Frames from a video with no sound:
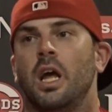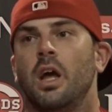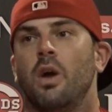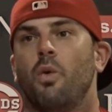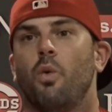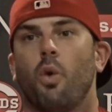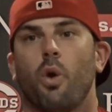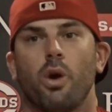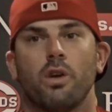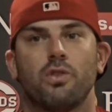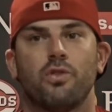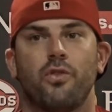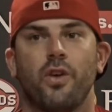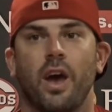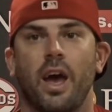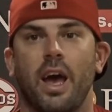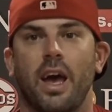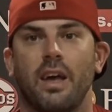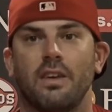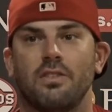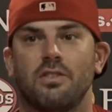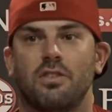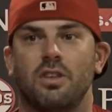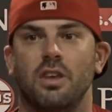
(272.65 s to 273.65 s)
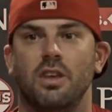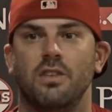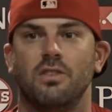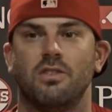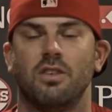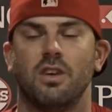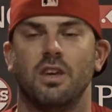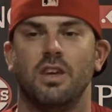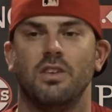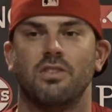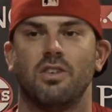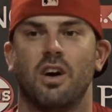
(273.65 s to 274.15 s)
Works fast. He's
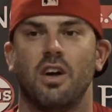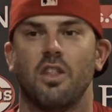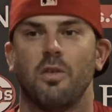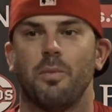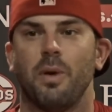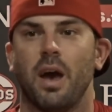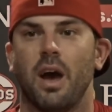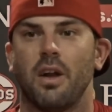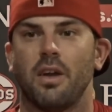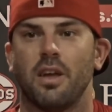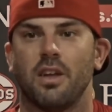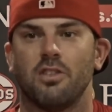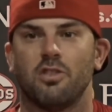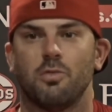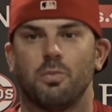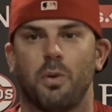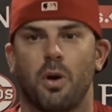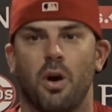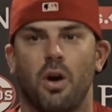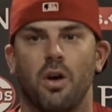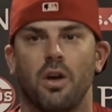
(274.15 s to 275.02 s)
he's on the mound, gets the ball,